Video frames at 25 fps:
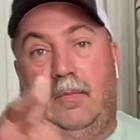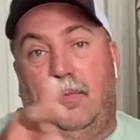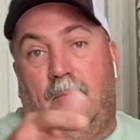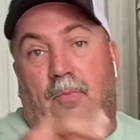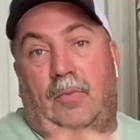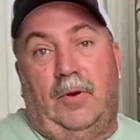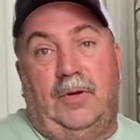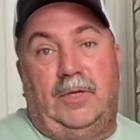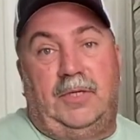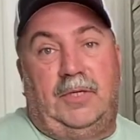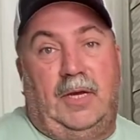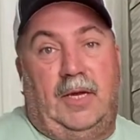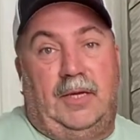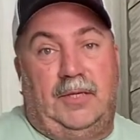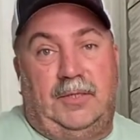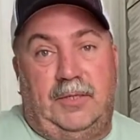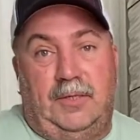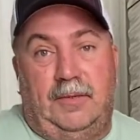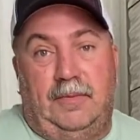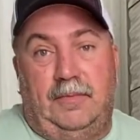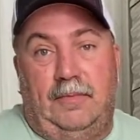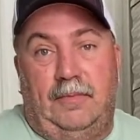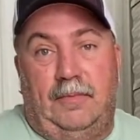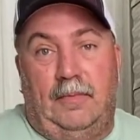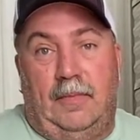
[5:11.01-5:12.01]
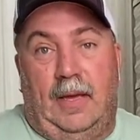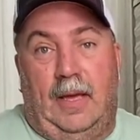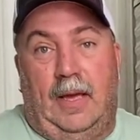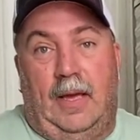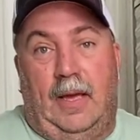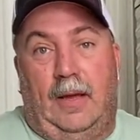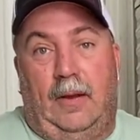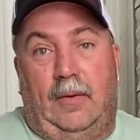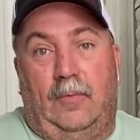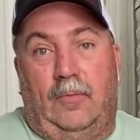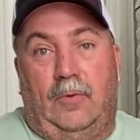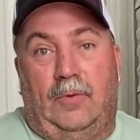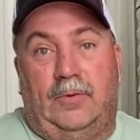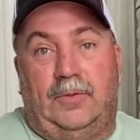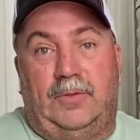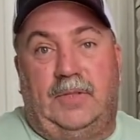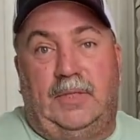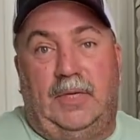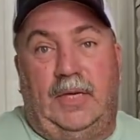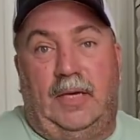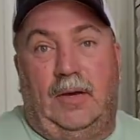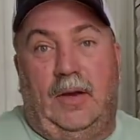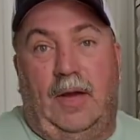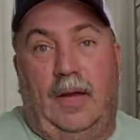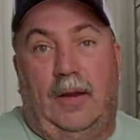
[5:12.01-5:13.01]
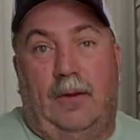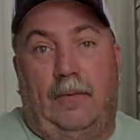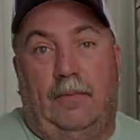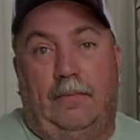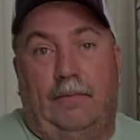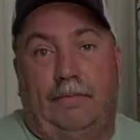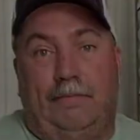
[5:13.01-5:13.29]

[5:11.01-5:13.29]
Appreciate you, and we'll see you later.